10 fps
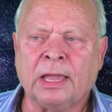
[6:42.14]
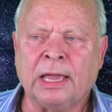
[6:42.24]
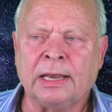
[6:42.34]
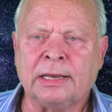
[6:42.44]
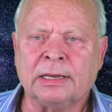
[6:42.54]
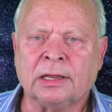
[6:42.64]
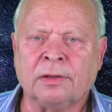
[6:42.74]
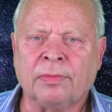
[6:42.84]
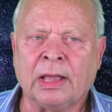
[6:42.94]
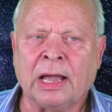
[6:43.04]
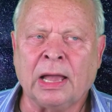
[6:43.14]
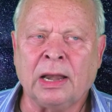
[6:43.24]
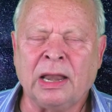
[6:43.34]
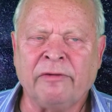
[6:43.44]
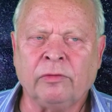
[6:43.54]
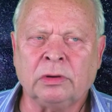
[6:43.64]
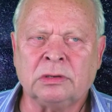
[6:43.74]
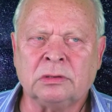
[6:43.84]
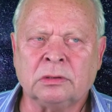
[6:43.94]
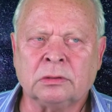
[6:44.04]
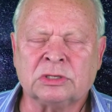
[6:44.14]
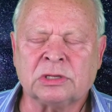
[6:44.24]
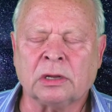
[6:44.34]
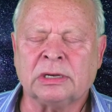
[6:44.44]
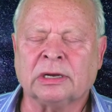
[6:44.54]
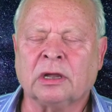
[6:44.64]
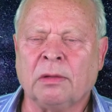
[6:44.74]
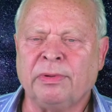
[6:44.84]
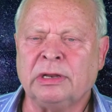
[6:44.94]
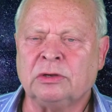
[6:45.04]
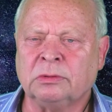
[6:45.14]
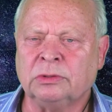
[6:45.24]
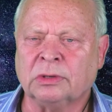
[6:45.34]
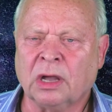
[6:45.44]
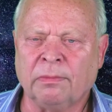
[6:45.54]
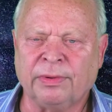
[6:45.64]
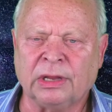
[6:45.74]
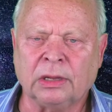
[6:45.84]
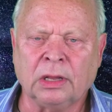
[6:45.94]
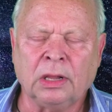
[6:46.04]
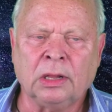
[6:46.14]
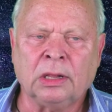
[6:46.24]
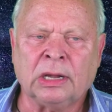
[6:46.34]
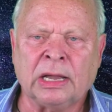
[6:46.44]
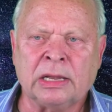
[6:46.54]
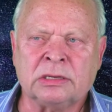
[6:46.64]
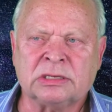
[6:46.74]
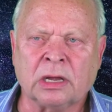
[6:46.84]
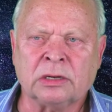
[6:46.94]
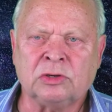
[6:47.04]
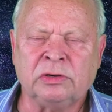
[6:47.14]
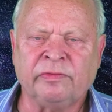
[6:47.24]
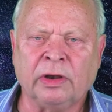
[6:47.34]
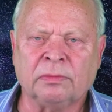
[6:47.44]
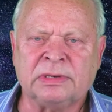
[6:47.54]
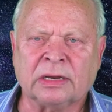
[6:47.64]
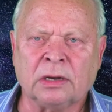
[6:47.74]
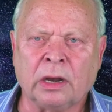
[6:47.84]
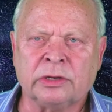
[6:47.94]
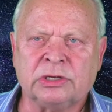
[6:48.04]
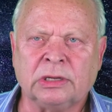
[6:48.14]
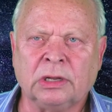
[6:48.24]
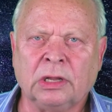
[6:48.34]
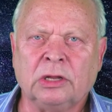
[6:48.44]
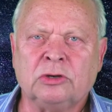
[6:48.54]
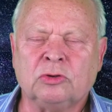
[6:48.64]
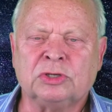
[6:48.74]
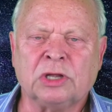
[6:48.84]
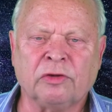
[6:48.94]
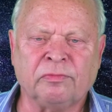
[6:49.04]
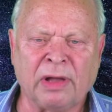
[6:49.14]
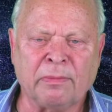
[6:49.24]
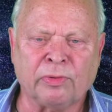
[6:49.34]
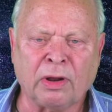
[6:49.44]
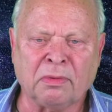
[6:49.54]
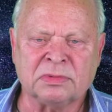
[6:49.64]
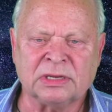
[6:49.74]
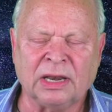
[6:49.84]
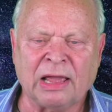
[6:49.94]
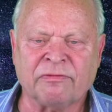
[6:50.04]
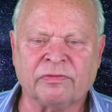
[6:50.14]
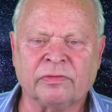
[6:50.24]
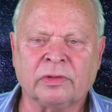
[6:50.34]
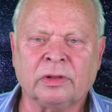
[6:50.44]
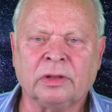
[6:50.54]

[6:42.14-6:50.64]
And I never started a company to do a company. I started to develop technology to solve my problems in life.